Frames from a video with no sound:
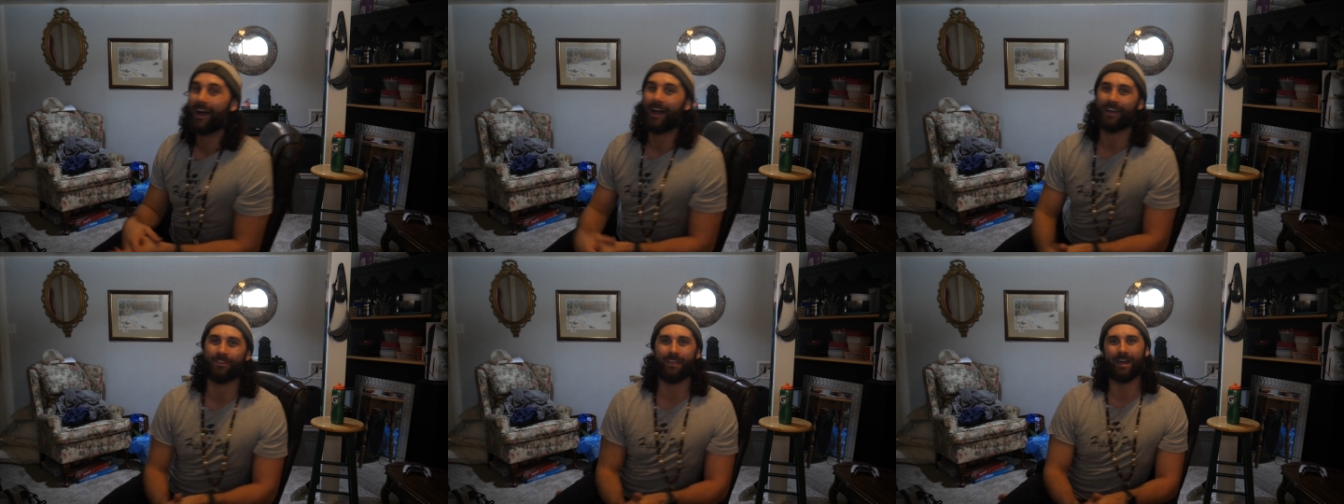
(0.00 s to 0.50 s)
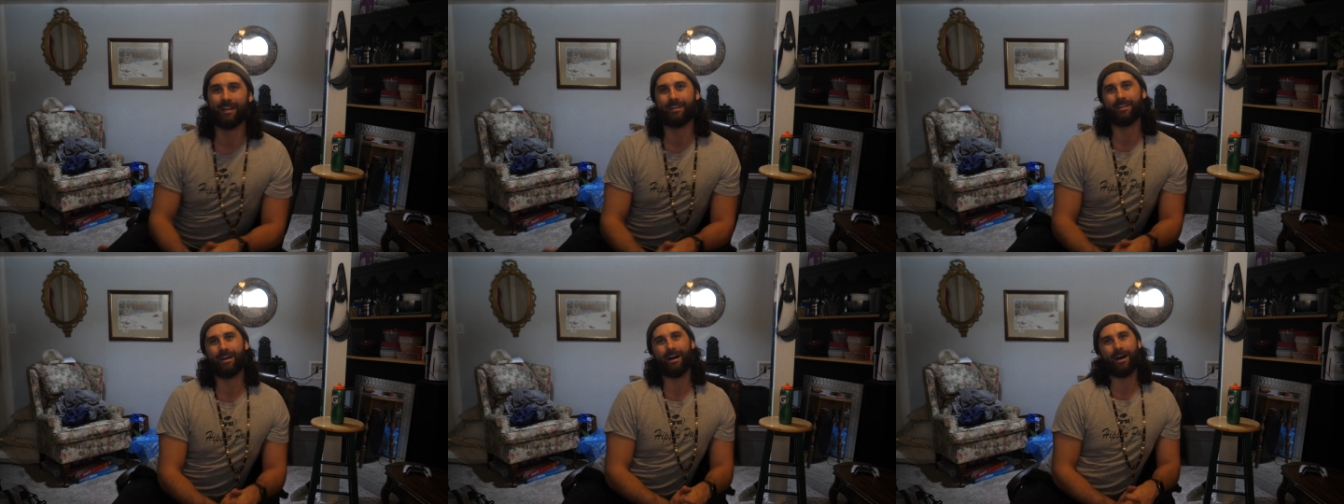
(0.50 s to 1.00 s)
And
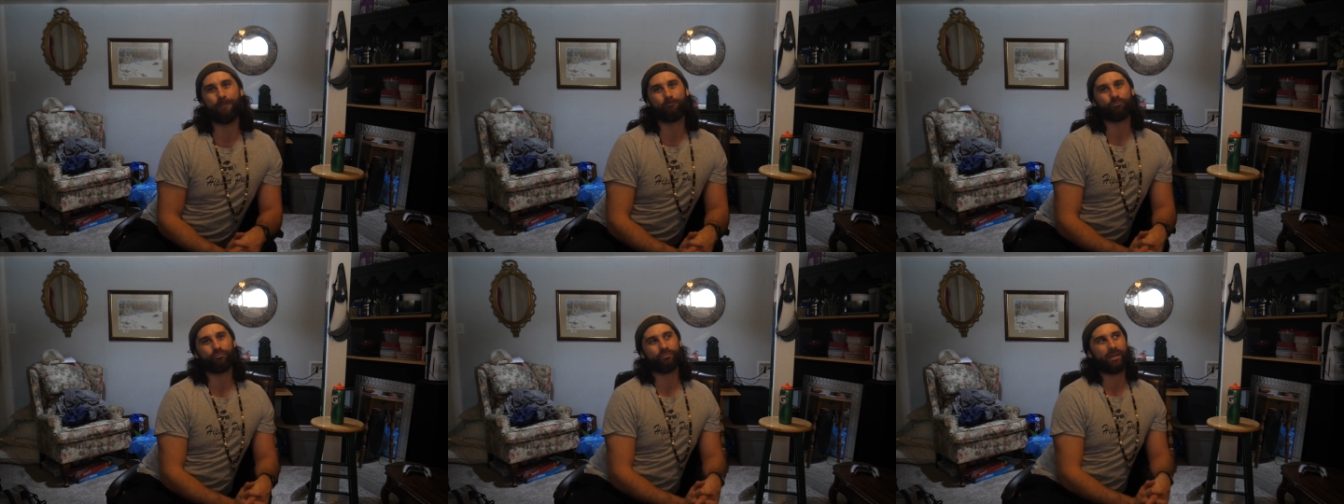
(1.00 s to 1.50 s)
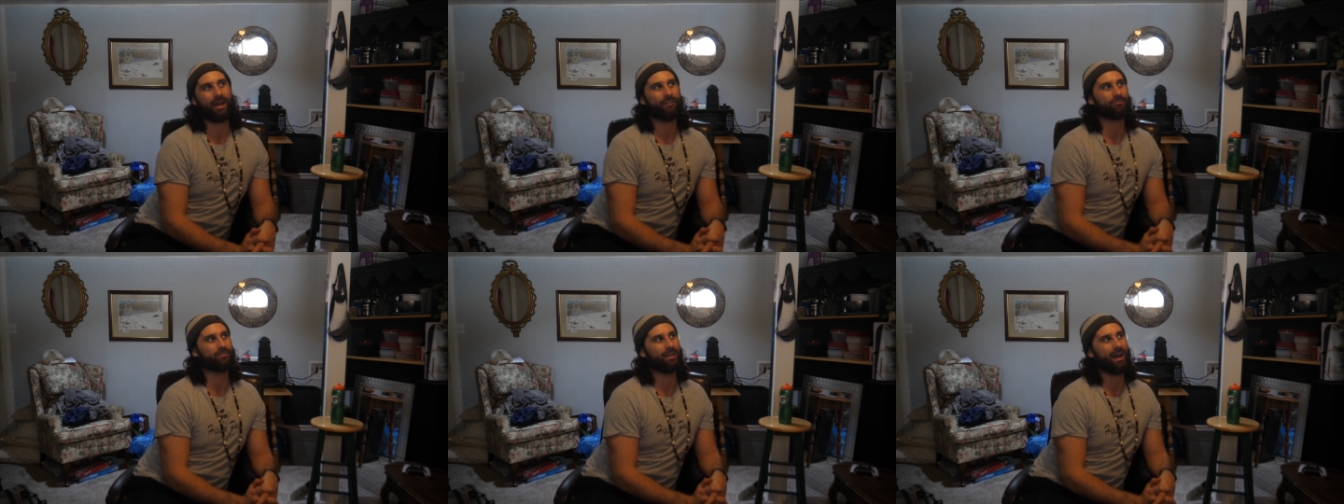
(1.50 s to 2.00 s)
then uh,
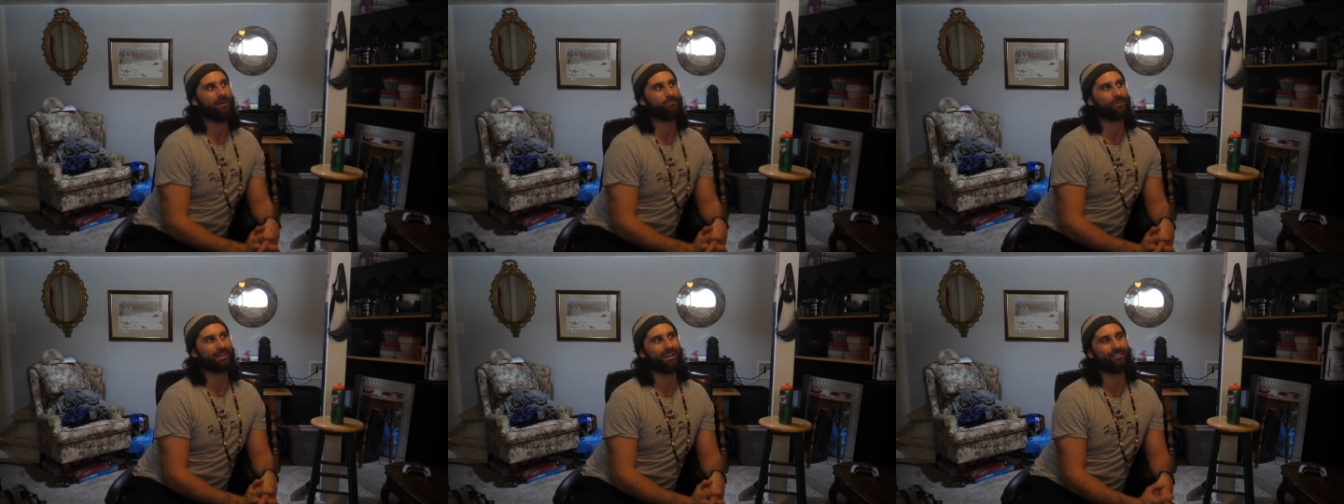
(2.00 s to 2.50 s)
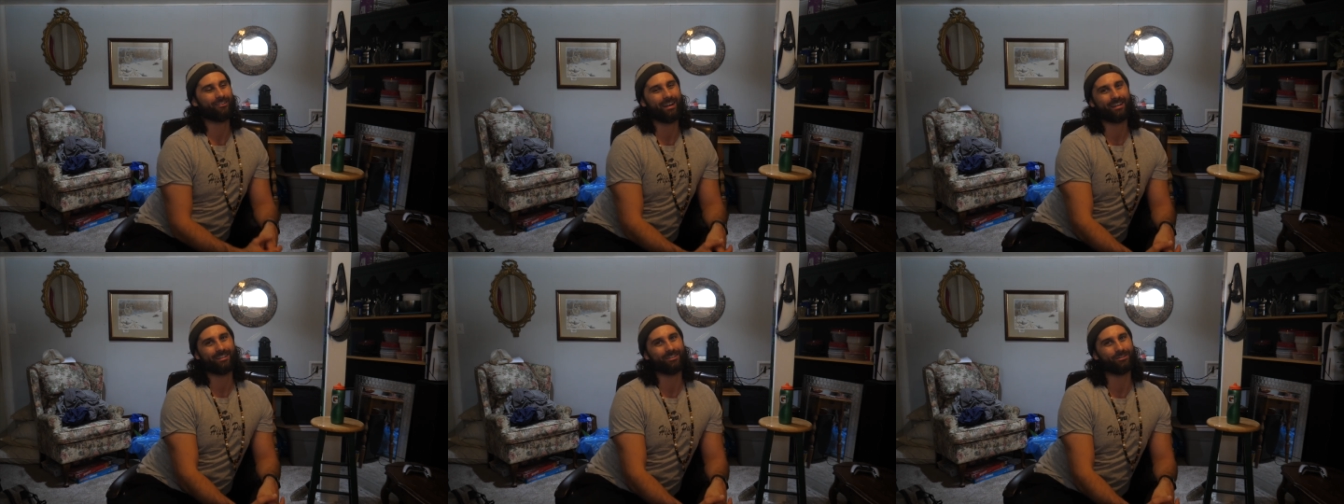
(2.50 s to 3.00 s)
after that, we're getting
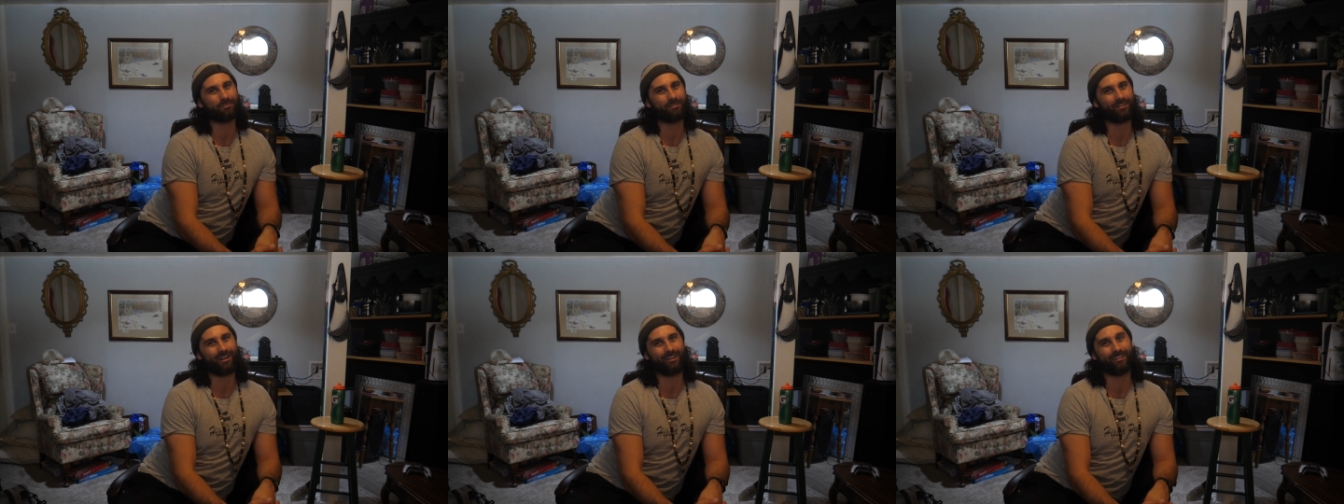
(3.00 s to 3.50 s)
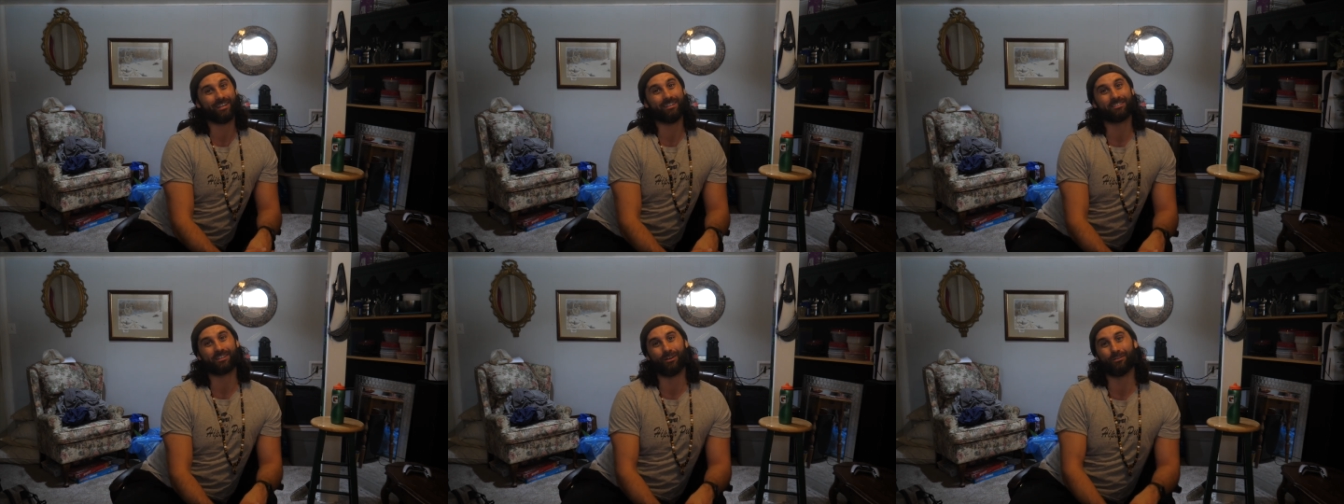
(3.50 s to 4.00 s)
ready, dude. We've got our
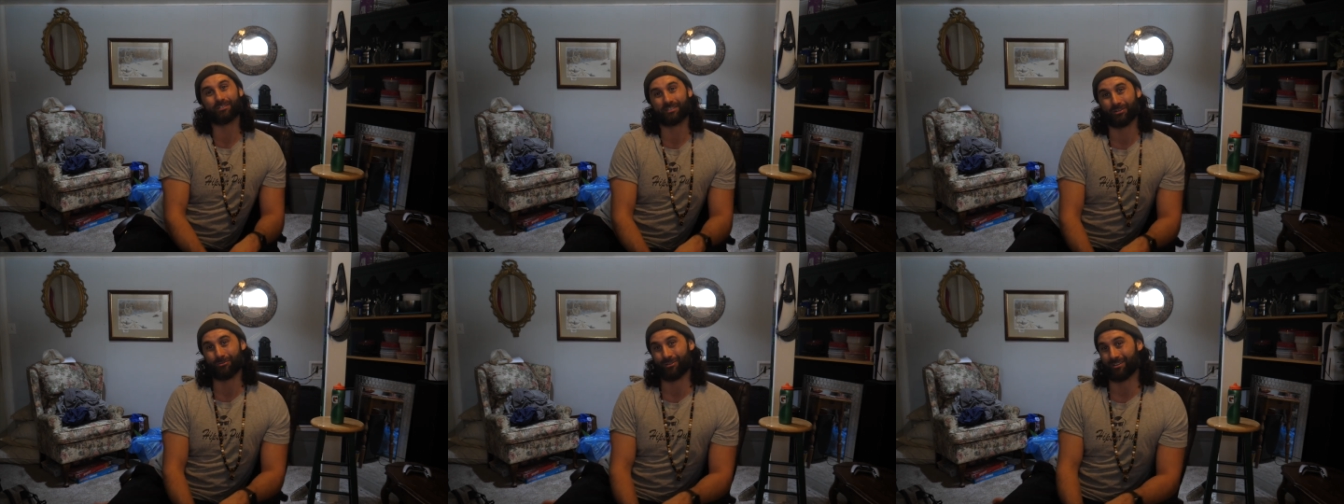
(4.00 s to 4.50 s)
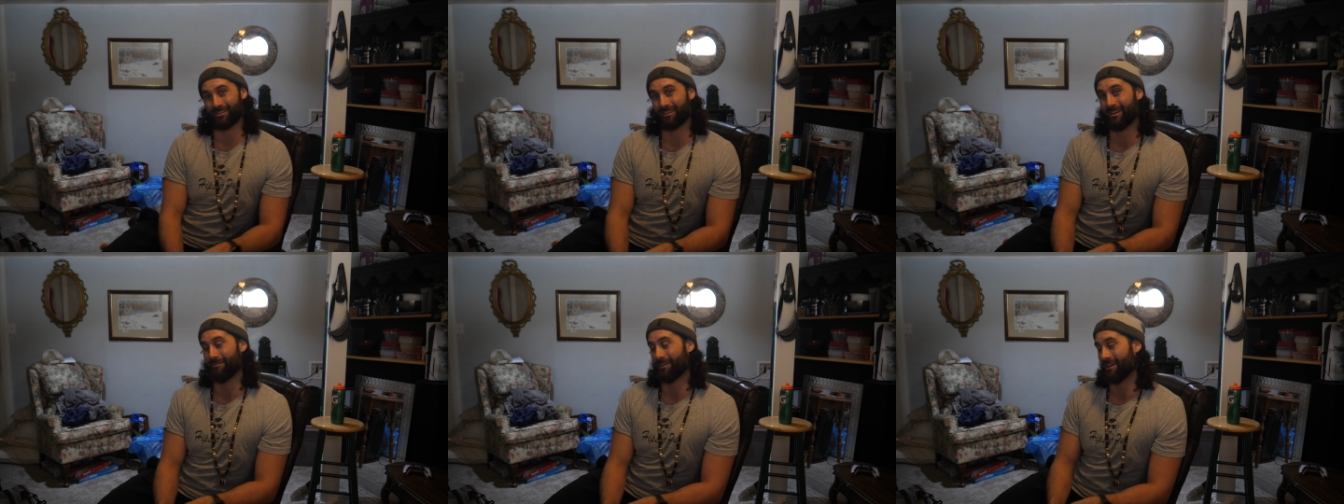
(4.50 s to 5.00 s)
East Coast tour
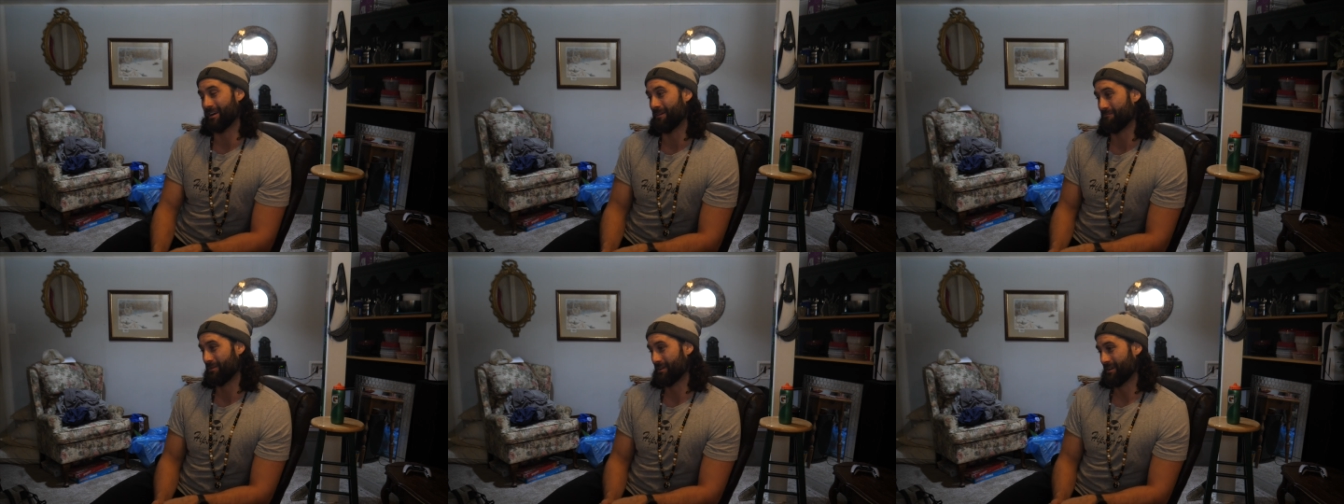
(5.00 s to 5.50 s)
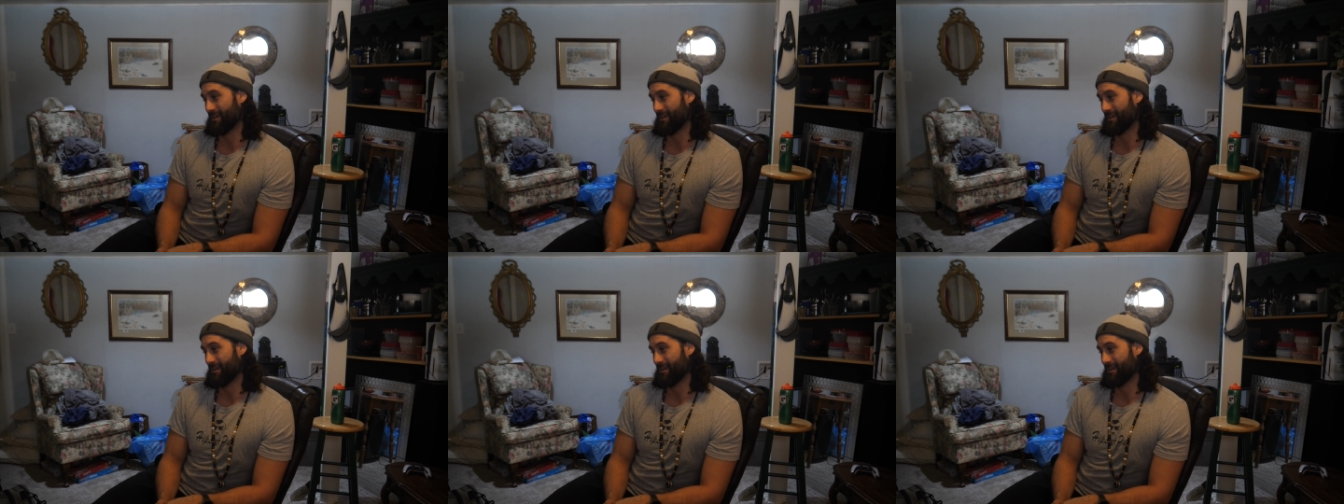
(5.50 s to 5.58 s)
coming up.